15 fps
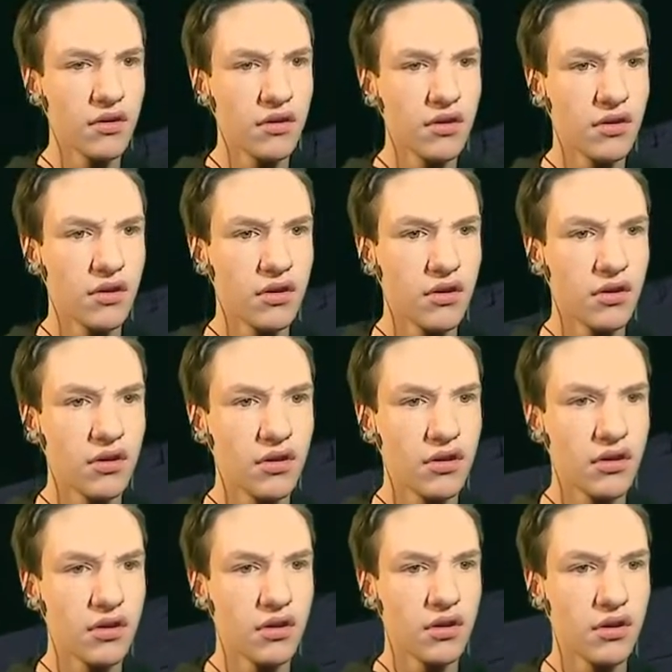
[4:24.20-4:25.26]

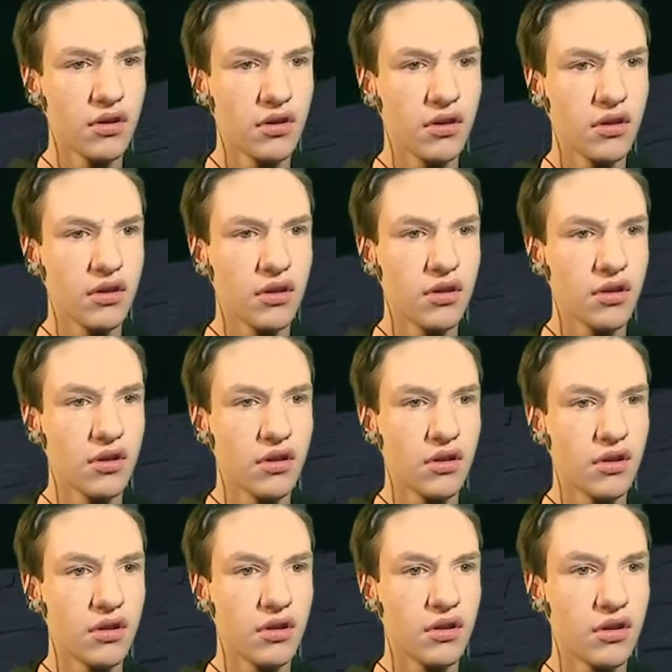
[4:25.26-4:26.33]

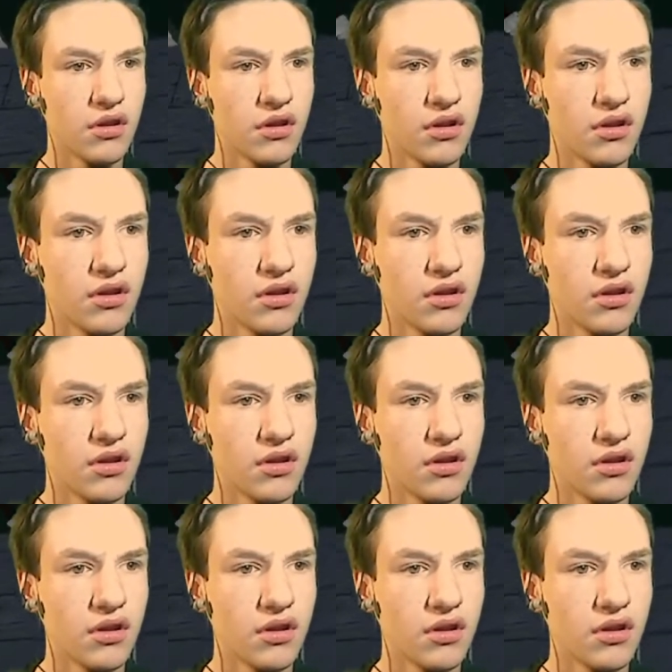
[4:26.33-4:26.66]
(no one is talking)